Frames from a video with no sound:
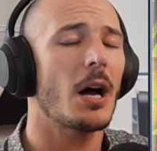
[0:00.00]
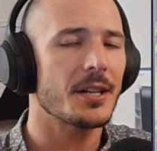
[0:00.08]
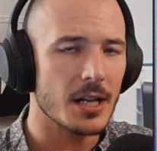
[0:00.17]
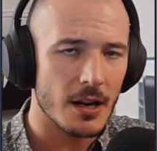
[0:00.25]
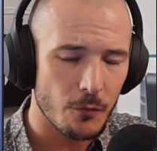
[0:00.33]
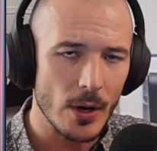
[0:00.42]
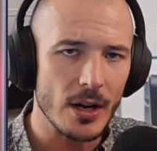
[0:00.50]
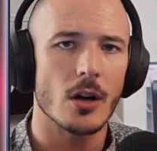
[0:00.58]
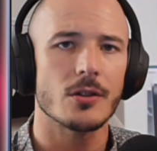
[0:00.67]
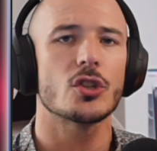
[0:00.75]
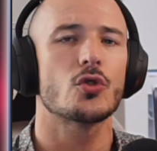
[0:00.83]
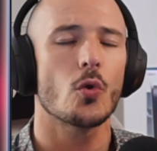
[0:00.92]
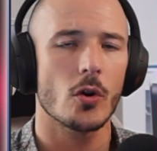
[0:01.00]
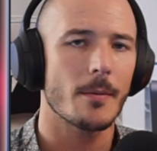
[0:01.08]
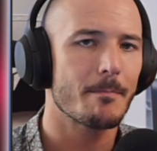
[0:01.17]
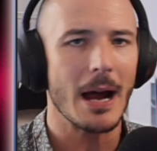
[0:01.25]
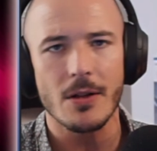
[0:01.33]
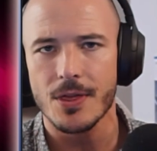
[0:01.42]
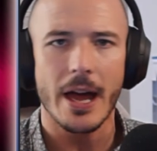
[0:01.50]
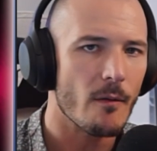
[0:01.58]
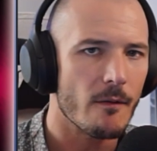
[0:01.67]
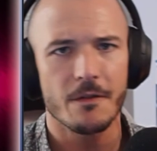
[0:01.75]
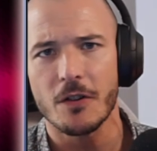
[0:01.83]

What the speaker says: But if we're going to talk about that,